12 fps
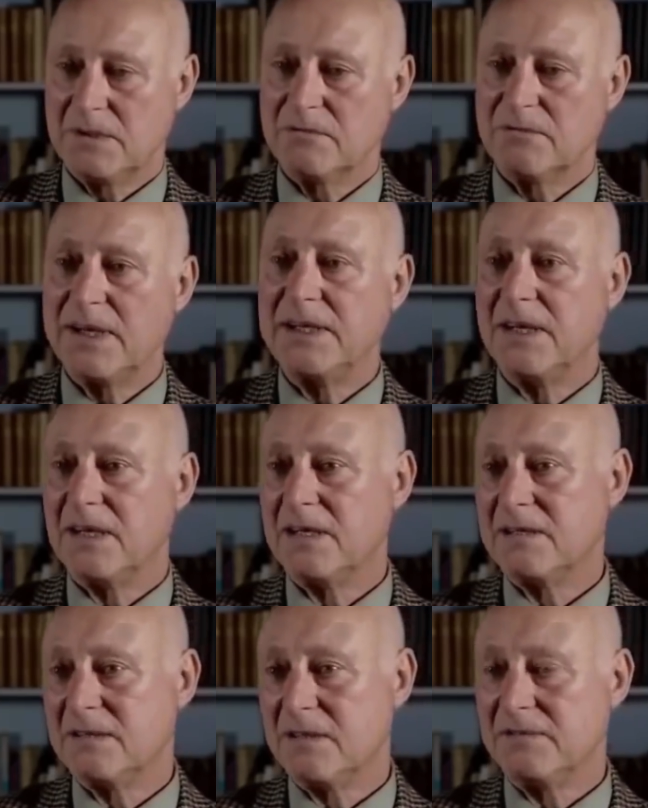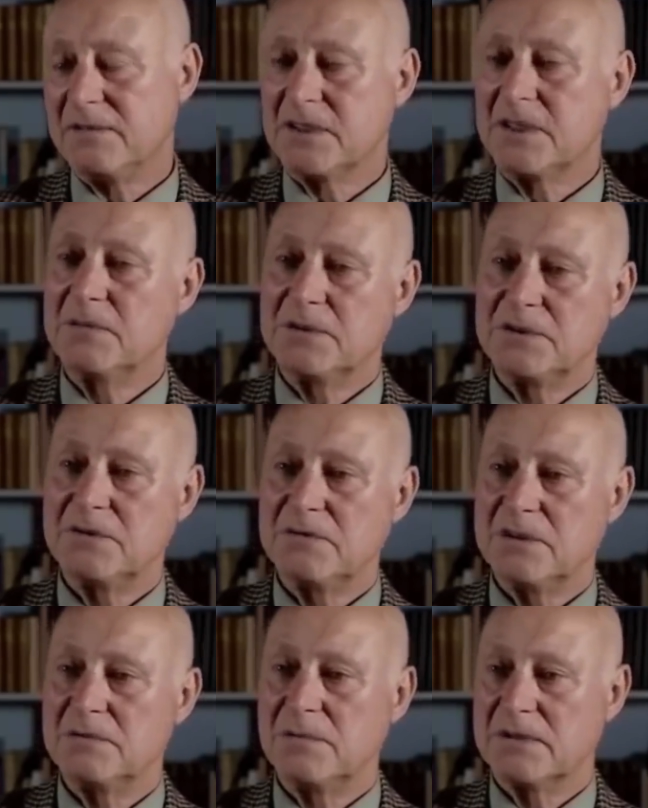Radar, obviously, which
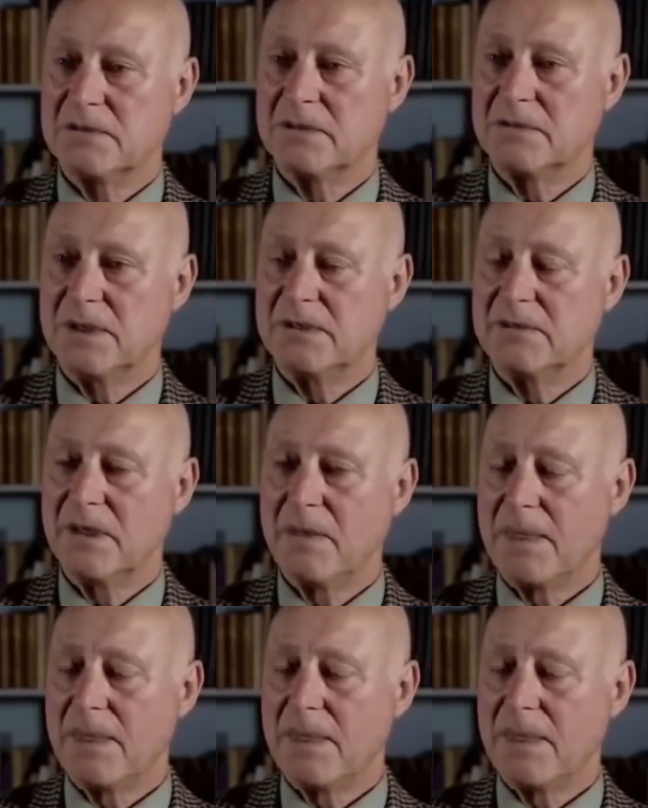uses microwave,